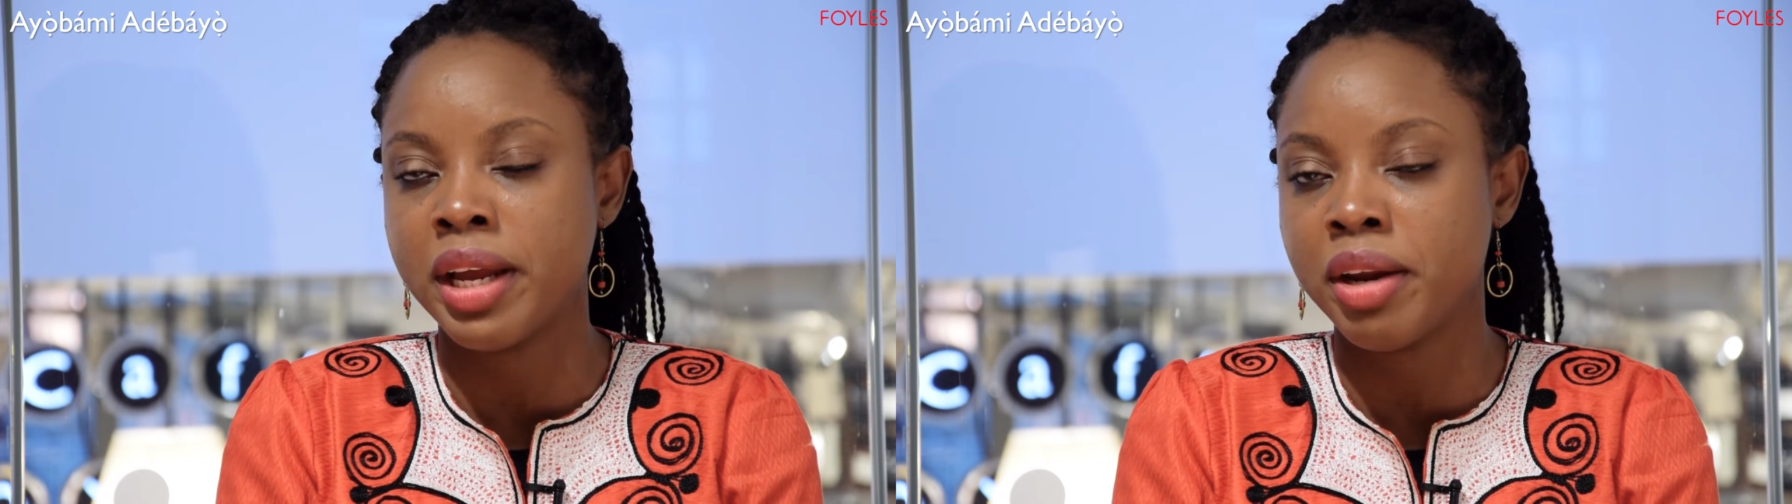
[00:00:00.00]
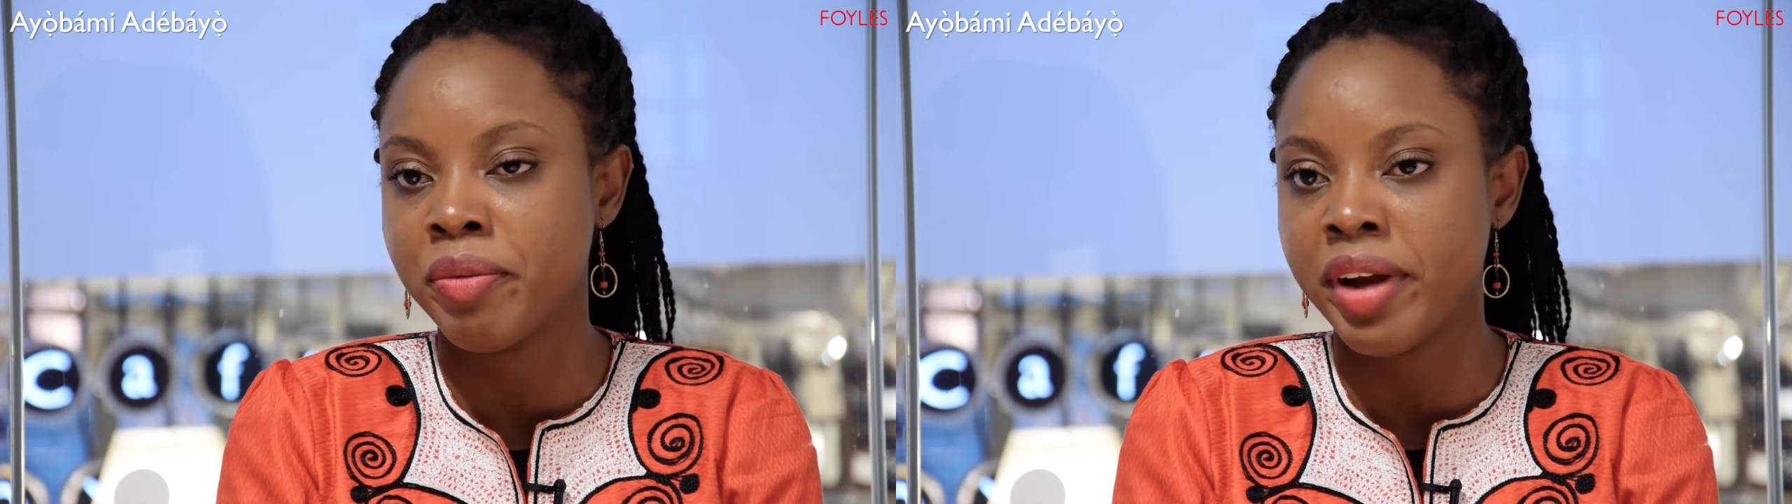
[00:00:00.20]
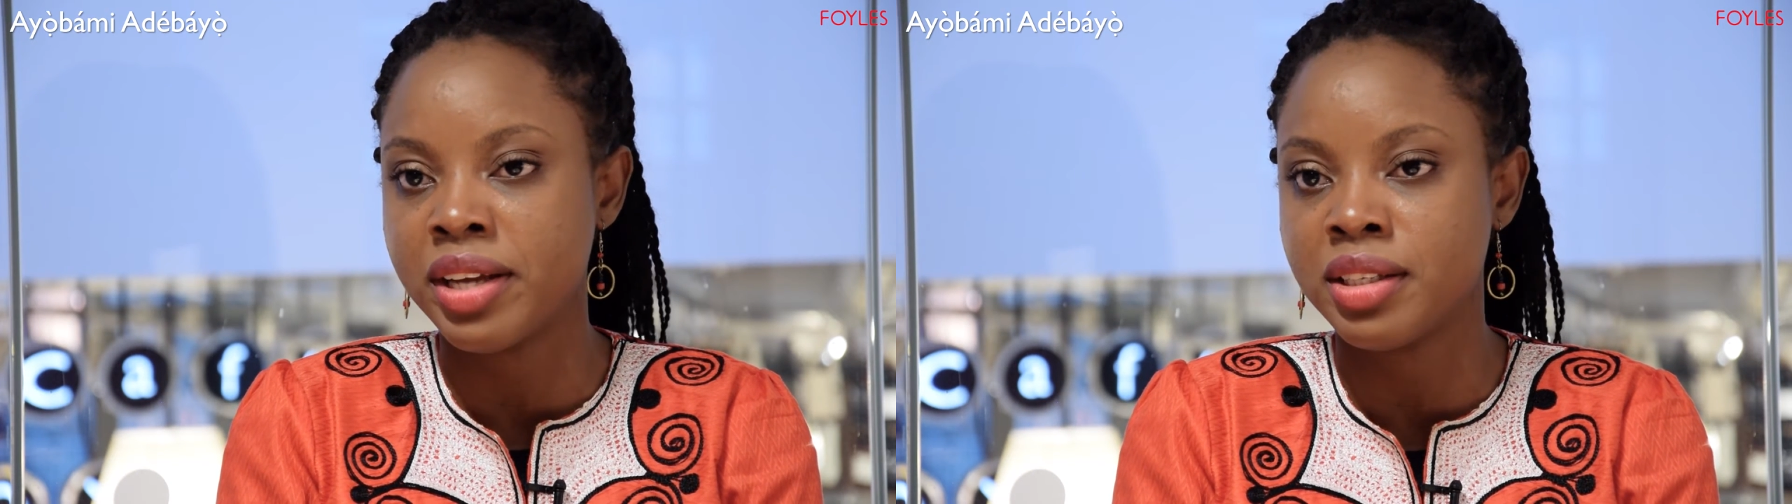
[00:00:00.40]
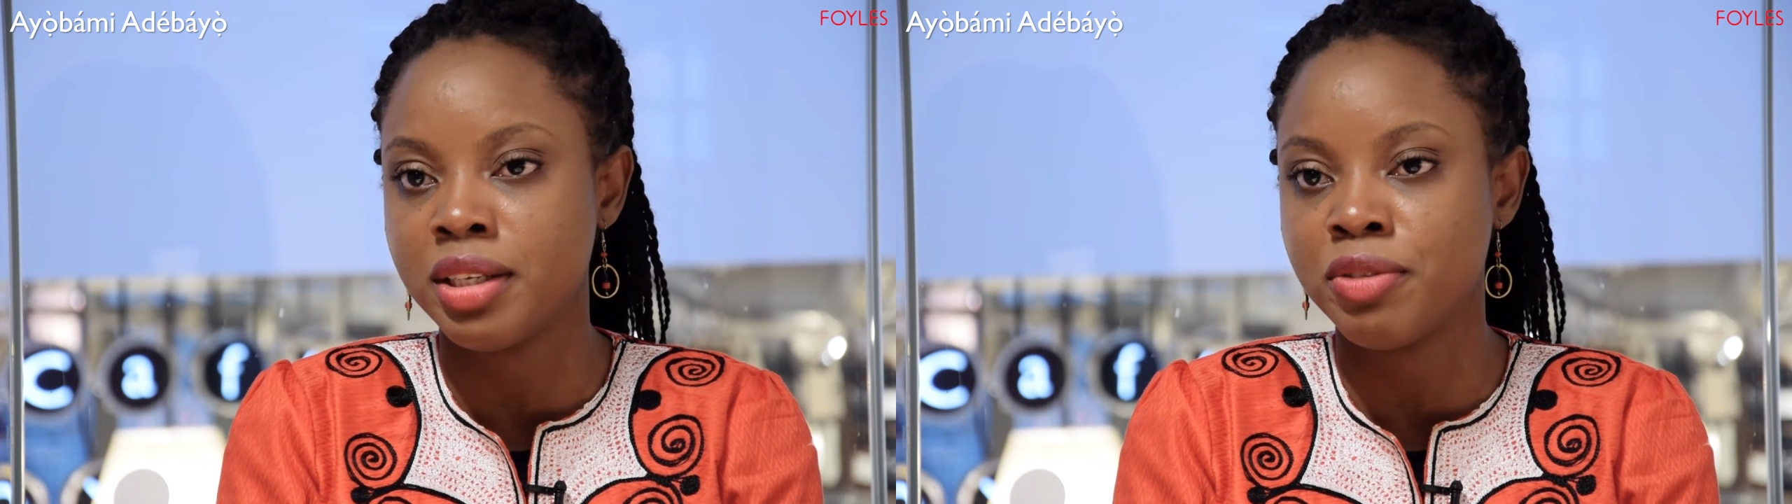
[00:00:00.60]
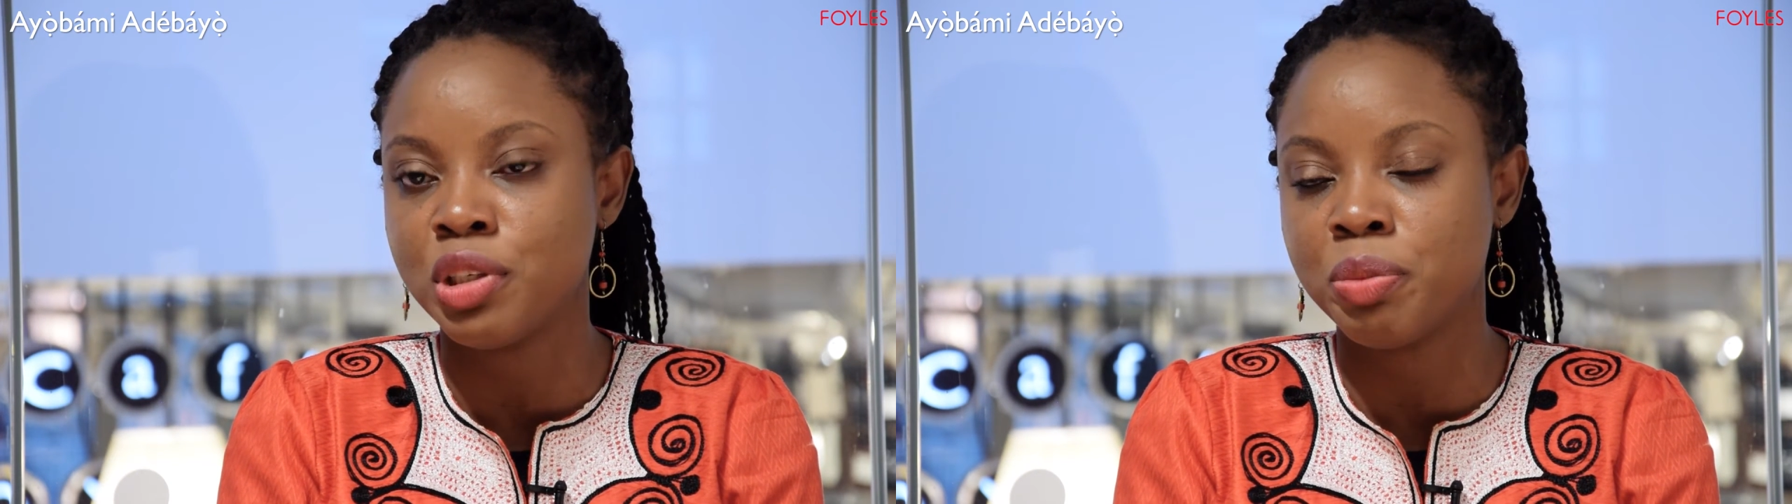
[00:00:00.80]
arise
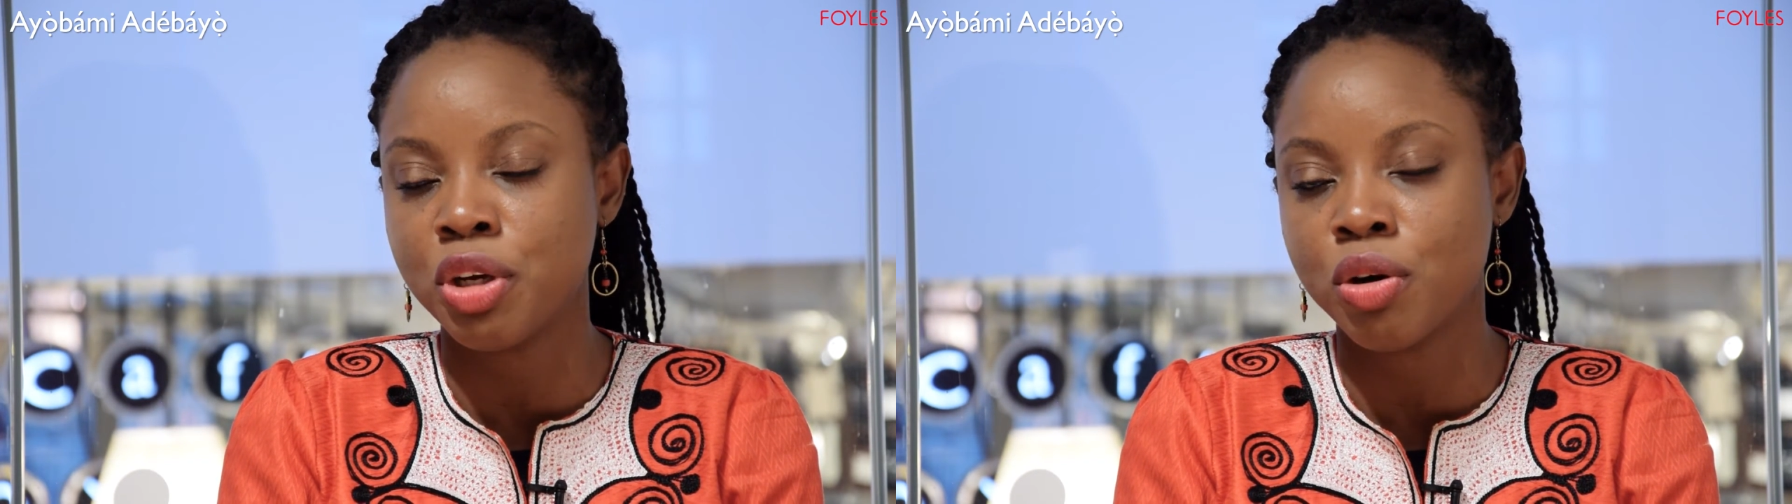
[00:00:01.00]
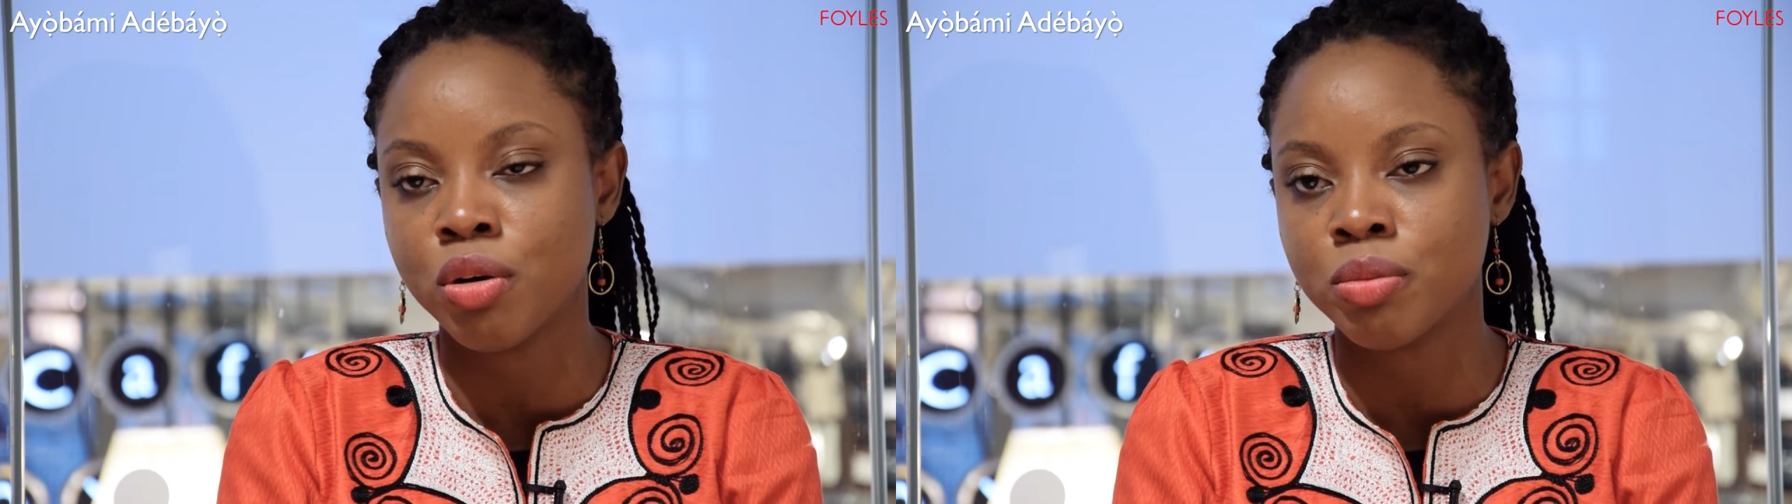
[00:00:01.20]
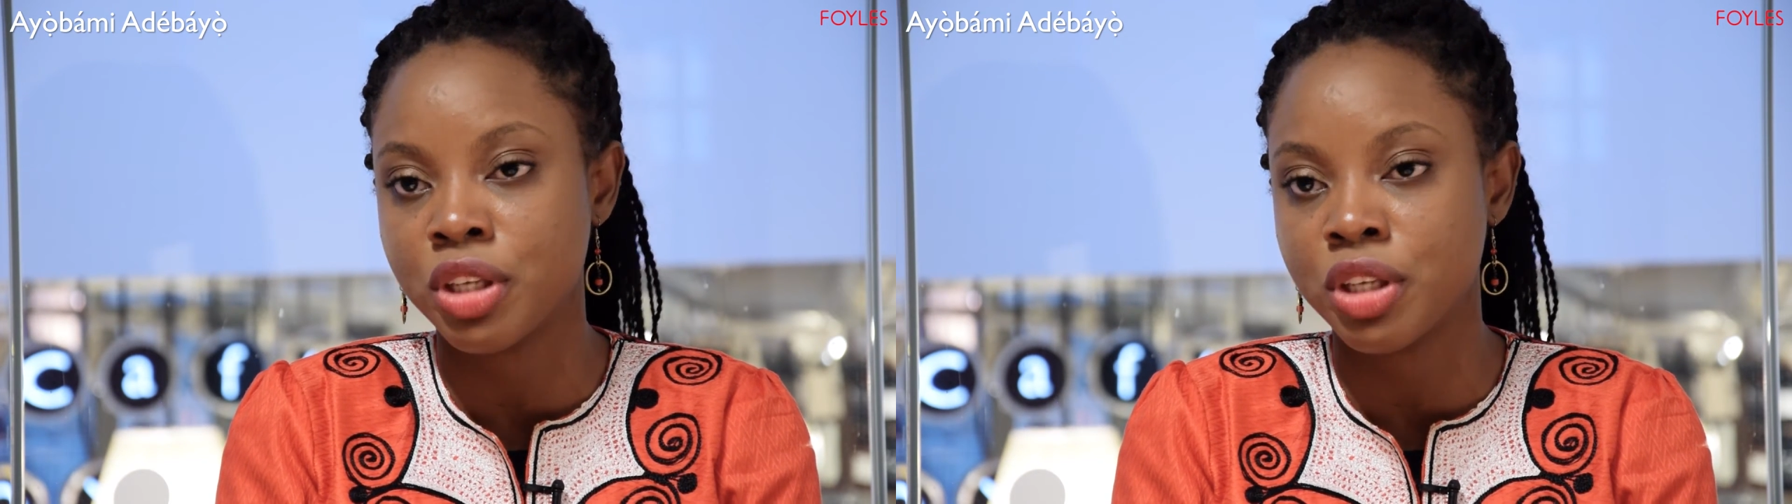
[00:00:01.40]
if she becomes,